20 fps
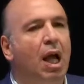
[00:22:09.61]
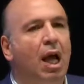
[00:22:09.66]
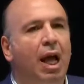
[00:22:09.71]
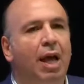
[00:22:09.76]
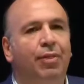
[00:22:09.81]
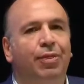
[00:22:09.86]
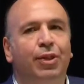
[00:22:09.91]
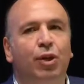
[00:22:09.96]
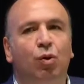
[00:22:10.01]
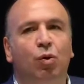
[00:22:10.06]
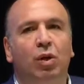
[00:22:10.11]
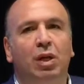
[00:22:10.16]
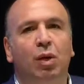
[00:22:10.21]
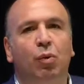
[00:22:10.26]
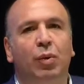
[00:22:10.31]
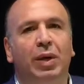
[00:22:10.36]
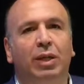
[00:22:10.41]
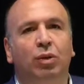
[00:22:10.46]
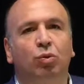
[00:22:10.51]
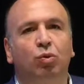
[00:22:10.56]
And the
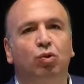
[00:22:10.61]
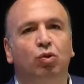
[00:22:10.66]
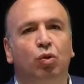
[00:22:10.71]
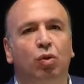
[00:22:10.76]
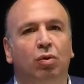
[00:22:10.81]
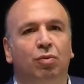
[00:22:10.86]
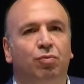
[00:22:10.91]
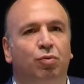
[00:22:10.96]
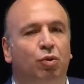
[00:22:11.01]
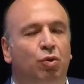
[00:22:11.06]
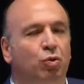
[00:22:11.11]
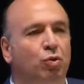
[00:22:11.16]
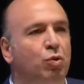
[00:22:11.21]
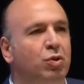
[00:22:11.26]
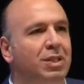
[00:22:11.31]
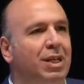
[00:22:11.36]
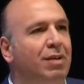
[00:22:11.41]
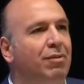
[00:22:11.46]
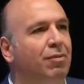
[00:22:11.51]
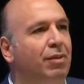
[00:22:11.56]
only way to solve for
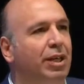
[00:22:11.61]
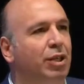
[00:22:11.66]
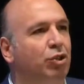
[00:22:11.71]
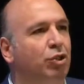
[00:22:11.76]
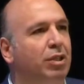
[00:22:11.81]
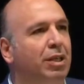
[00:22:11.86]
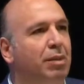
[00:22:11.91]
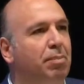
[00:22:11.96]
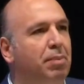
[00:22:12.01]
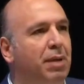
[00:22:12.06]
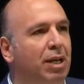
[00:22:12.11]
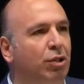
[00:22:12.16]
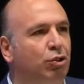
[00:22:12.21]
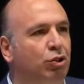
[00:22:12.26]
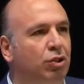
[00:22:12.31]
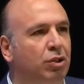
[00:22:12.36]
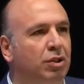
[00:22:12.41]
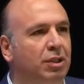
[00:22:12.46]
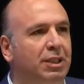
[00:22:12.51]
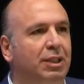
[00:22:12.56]
those inflationary
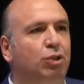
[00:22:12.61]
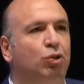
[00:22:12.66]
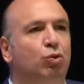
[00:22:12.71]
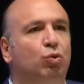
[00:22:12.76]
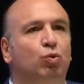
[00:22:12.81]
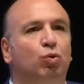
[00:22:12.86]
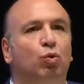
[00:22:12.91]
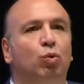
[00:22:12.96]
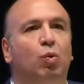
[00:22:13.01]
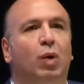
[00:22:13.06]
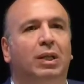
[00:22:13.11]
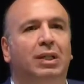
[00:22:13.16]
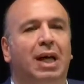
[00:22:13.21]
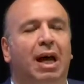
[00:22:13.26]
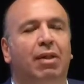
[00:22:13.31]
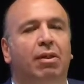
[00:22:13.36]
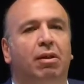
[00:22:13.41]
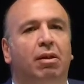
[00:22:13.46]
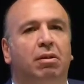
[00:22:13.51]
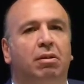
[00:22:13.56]
pressures is to do what
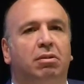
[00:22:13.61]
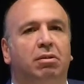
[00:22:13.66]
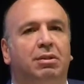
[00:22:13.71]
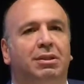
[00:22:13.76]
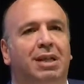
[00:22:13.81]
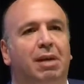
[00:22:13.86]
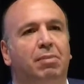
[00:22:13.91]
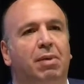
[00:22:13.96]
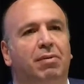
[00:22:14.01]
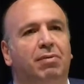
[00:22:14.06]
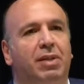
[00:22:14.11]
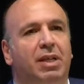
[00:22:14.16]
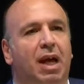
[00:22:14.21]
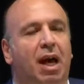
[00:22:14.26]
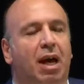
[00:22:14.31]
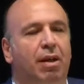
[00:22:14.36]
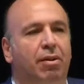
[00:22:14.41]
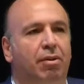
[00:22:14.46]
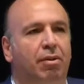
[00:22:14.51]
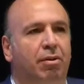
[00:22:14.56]
some of the
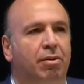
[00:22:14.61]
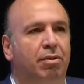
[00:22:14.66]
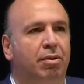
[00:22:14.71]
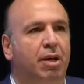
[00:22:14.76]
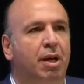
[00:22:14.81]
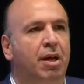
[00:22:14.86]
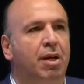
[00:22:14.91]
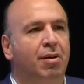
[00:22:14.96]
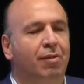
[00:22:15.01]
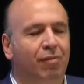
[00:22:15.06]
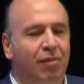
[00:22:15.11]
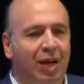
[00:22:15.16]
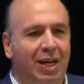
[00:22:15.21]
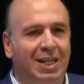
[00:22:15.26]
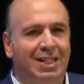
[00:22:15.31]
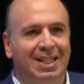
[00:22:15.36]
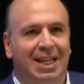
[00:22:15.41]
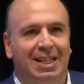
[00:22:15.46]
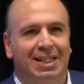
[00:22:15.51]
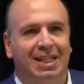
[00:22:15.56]
other
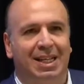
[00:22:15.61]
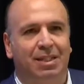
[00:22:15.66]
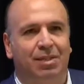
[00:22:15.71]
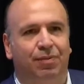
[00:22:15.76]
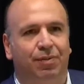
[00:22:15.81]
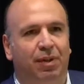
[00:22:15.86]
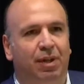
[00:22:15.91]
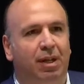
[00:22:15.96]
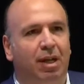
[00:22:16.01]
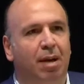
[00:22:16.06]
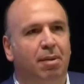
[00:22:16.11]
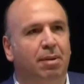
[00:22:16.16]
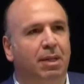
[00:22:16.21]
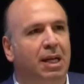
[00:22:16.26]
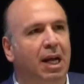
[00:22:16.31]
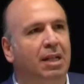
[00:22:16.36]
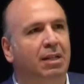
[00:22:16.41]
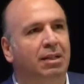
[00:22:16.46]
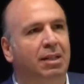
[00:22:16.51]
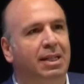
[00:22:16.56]
very successful
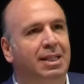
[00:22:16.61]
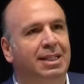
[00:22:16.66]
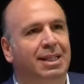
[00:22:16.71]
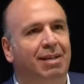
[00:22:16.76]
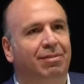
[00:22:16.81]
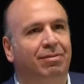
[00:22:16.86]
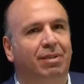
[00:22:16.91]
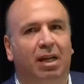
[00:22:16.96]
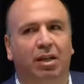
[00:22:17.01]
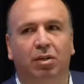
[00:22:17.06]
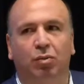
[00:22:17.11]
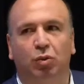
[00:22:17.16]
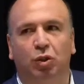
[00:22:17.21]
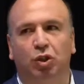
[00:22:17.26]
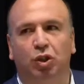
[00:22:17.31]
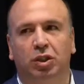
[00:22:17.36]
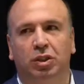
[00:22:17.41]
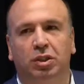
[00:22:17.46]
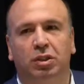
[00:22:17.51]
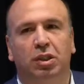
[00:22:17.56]
countries have done,
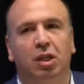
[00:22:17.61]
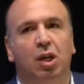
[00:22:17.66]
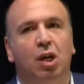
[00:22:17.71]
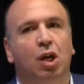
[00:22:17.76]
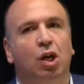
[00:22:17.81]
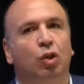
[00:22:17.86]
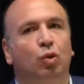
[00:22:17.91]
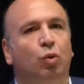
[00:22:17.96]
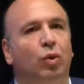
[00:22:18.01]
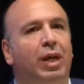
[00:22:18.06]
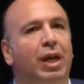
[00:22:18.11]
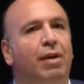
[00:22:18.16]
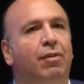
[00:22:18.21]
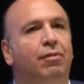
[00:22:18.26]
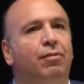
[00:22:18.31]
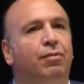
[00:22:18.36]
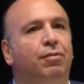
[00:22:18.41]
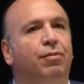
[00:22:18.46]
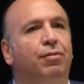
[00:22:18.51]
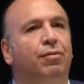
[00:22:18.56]
which is to
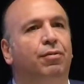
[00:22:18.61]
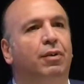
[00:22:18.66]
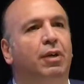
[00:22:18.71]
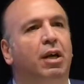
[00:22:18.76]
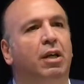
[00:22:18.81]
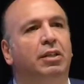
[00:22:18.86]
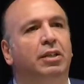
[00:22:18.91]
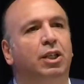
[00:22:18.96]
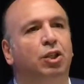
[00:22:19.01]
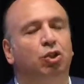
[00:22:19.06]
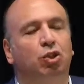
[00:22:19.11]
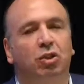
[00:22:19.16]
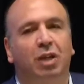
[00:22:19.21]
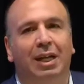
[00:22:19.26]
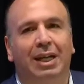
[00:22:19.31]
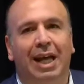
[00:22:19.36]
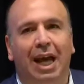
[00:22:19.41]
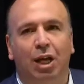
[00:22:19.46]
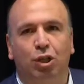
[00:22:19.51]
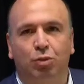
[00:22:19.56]
give
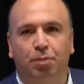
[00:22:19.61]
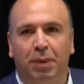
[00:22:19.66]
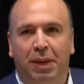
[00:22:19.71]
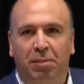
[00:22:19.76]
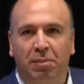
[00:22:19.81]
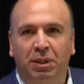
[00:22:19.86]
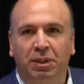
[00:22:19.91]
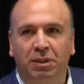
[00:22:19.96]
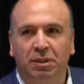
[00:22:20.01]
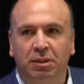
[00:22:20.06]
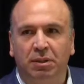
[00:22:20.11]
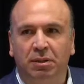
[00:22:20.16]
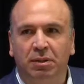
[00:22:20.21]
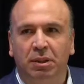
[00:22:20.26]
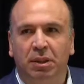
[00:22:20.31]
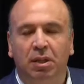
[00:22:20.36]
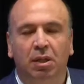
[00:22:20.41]
conditional cash payment